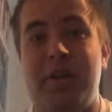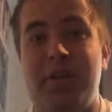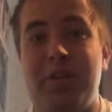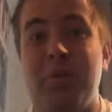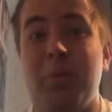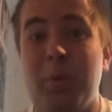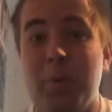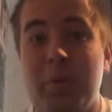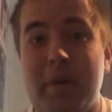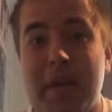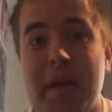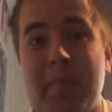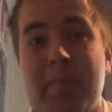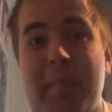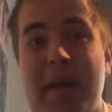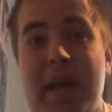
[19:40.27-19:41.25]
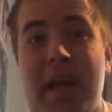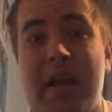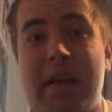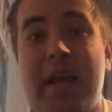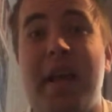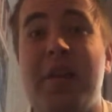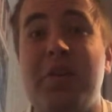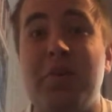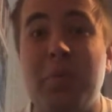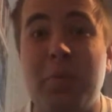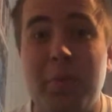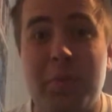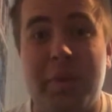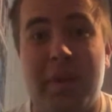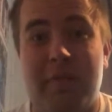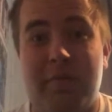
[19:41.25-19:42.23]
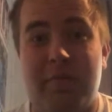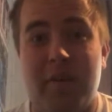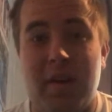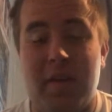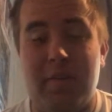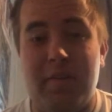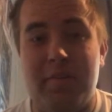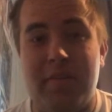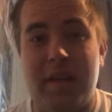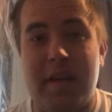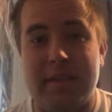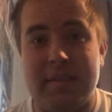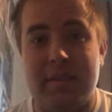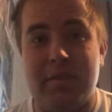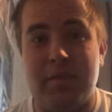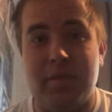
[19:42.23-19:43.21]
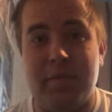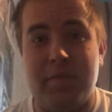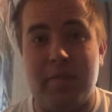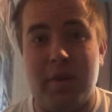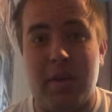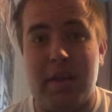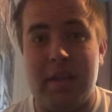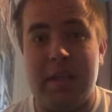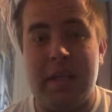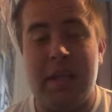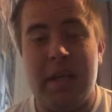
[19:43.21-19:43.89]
You will get a ban and you will get a $5,000 fine.